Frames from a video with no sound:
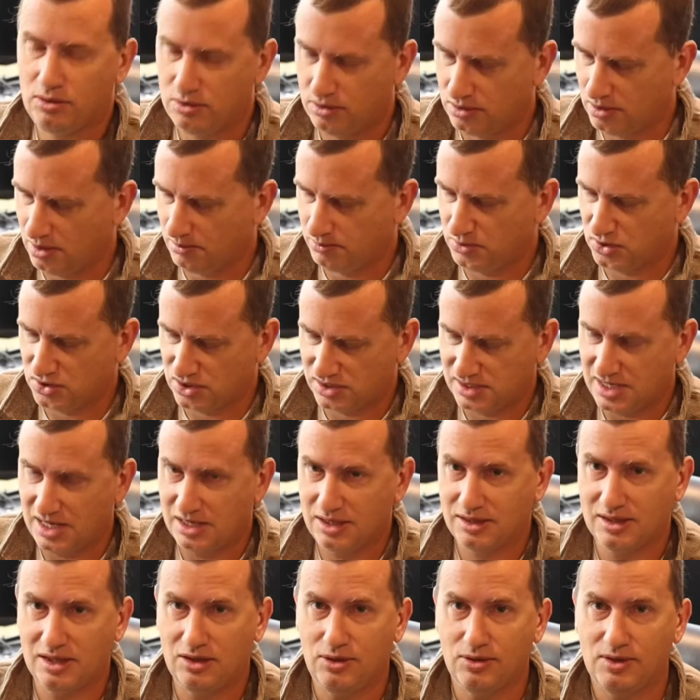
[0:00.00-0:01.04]
and there's a
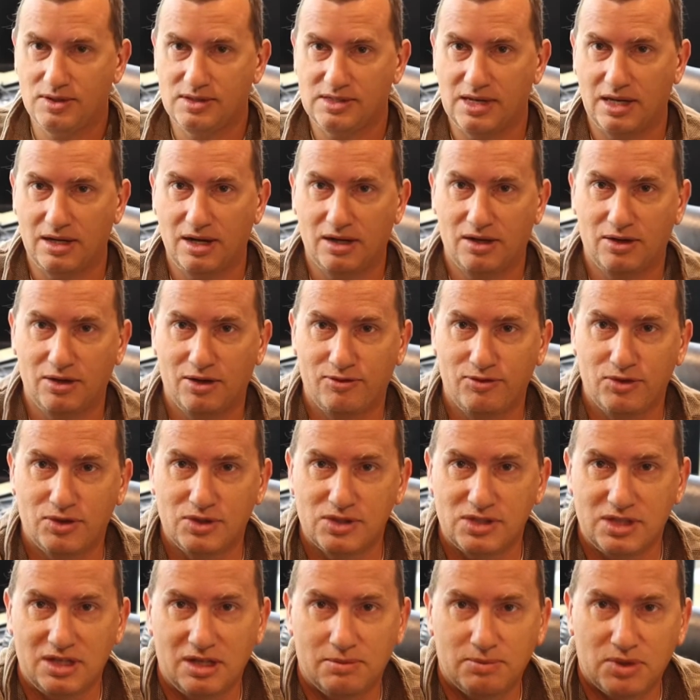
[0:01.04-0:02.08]
setting that you can set. I don't know if you can
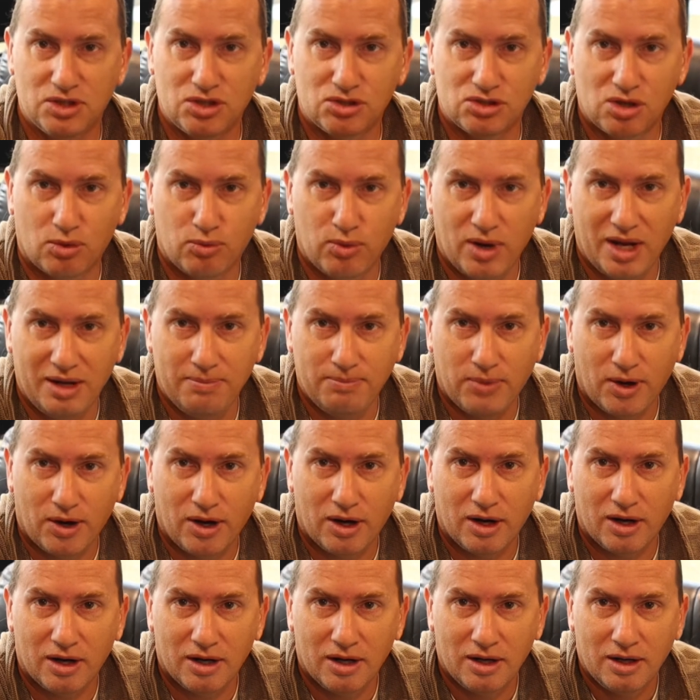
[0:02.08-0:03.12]
see it, but there's a red
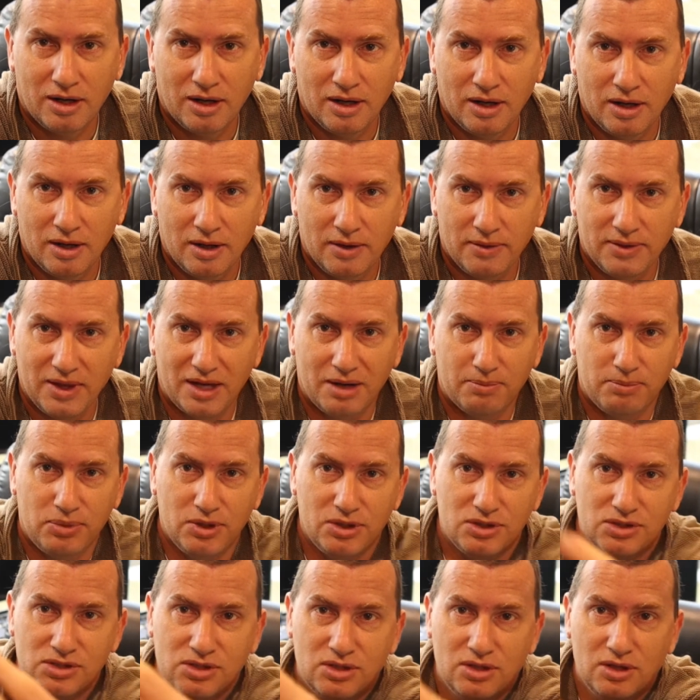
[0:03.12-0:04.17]
bar that it
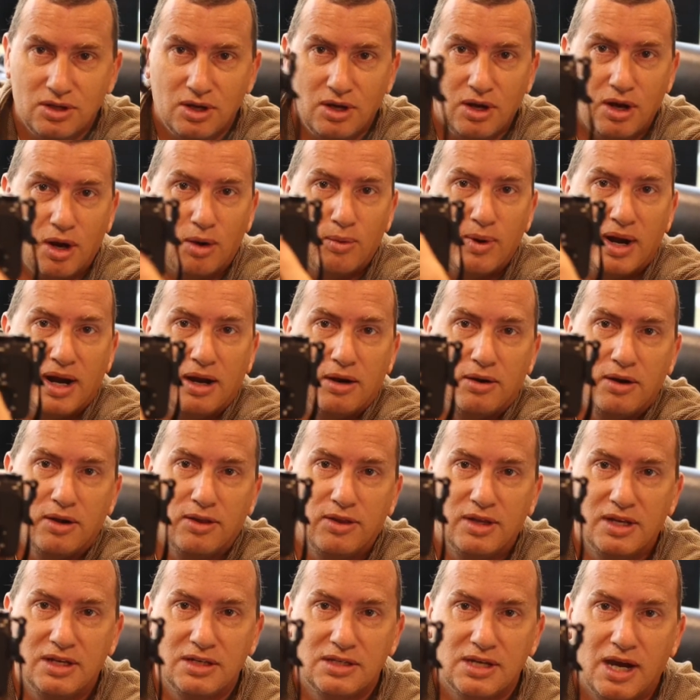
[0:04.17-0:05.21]
puts around
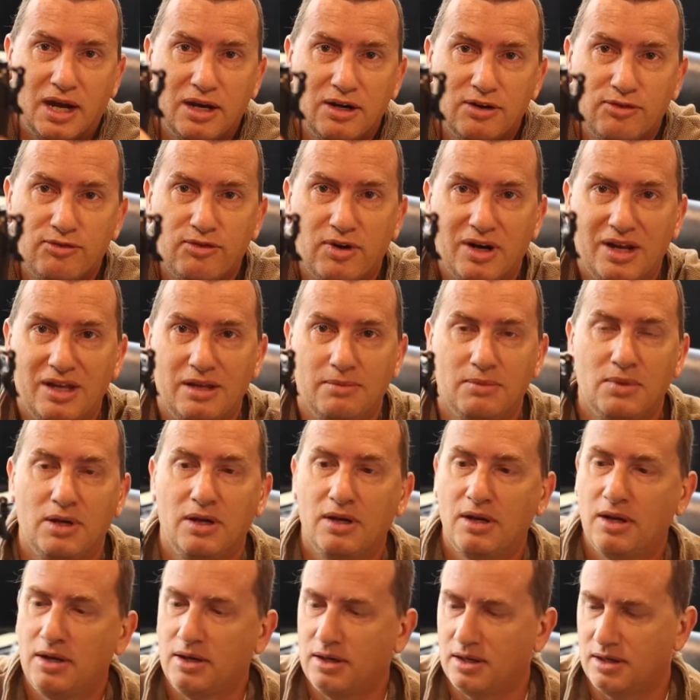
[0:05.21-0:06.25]
the entire frame
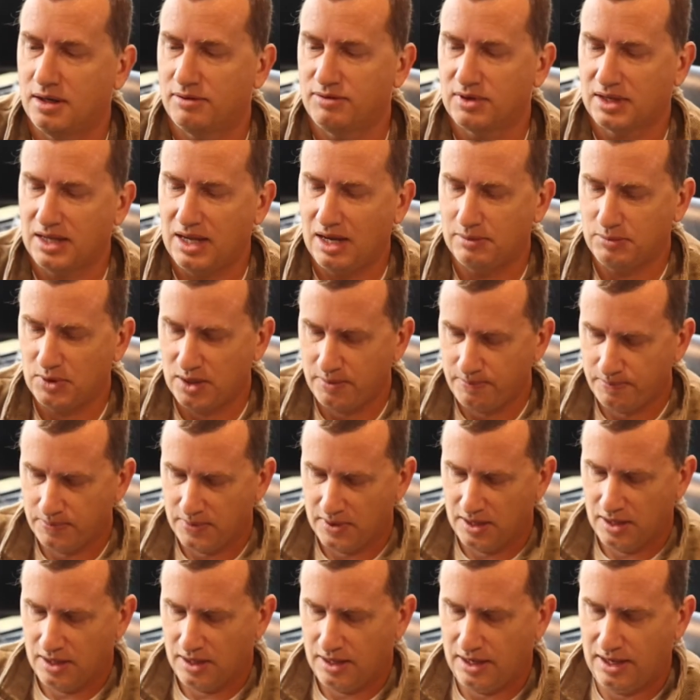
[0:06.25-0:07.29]
of the camera.
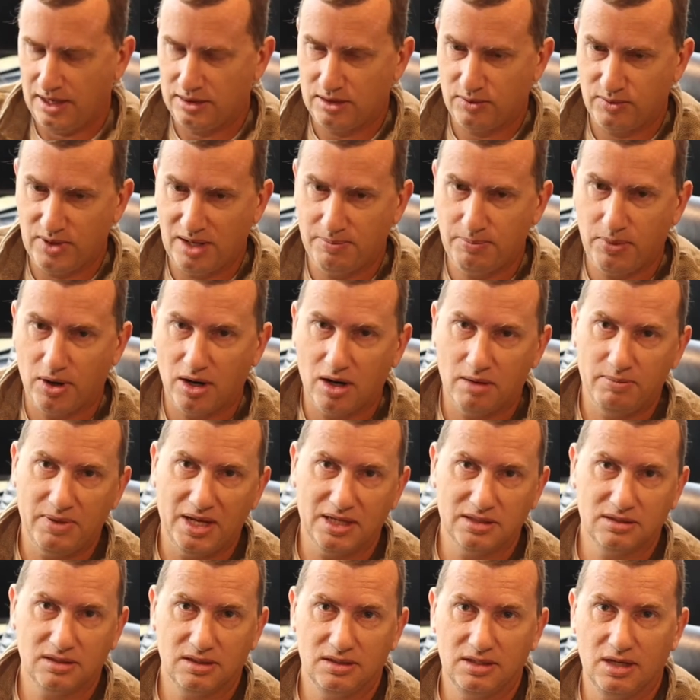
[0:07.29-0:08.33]
And the red bar
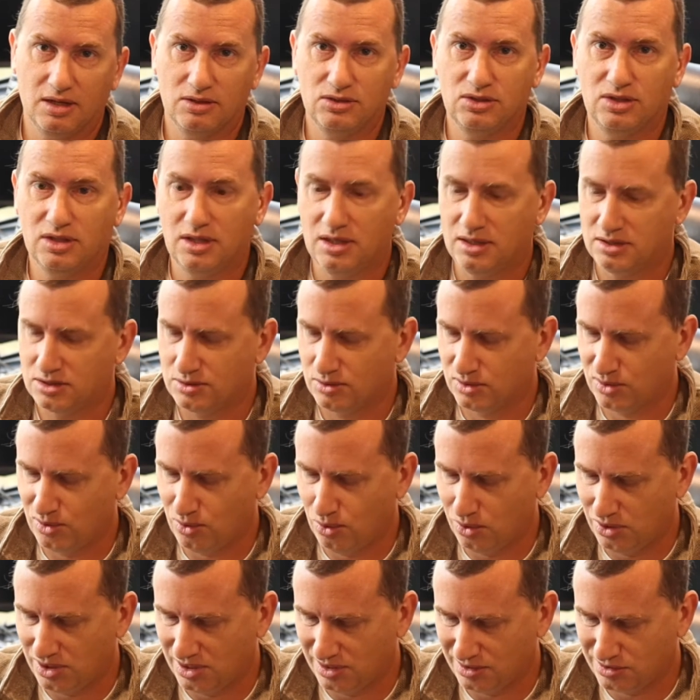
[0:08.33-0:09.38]
basically tells you that it's
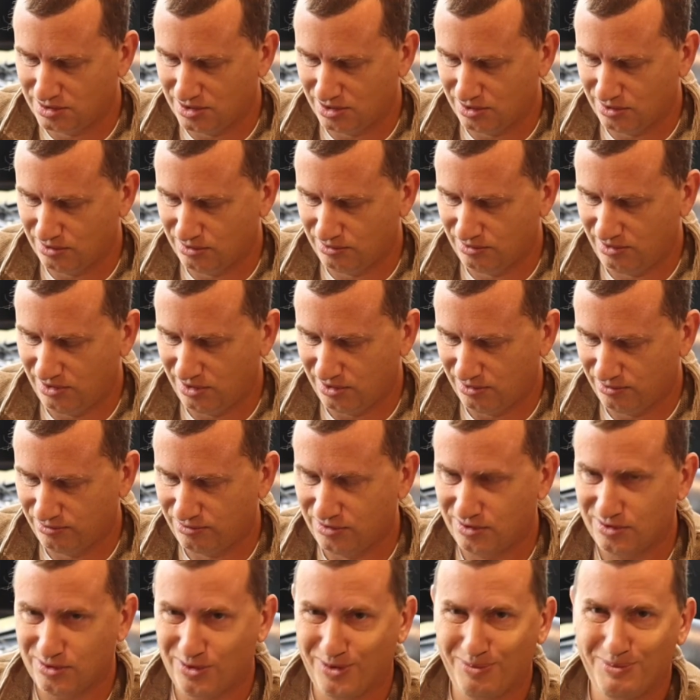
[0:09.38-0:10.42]
recording, so,
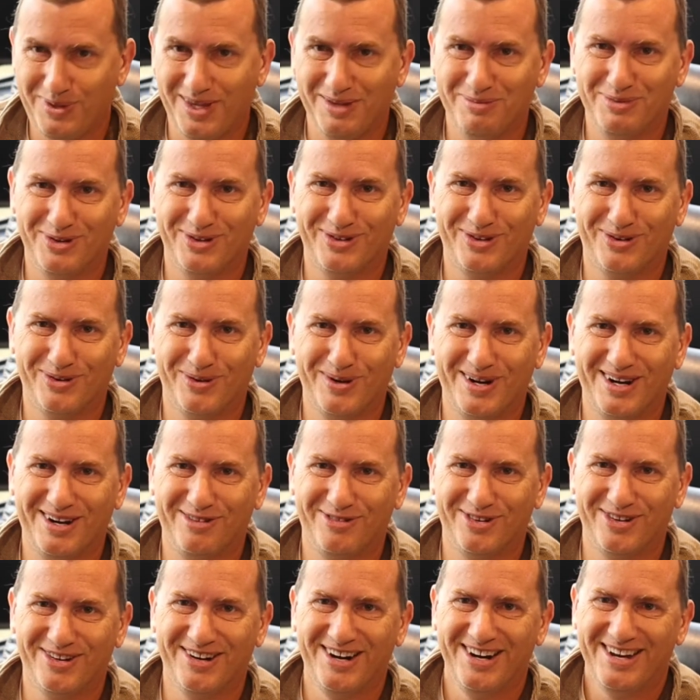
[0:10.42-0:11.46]
for old people or
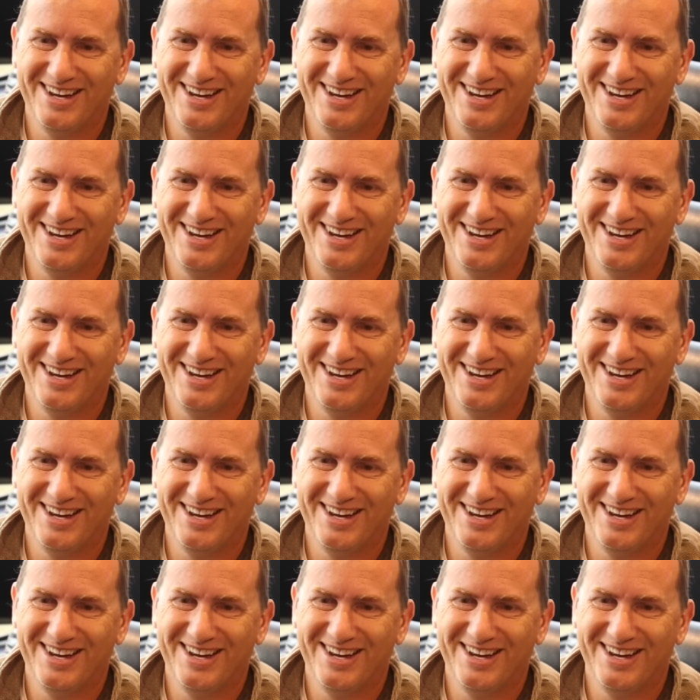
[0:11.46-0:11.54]
whatever,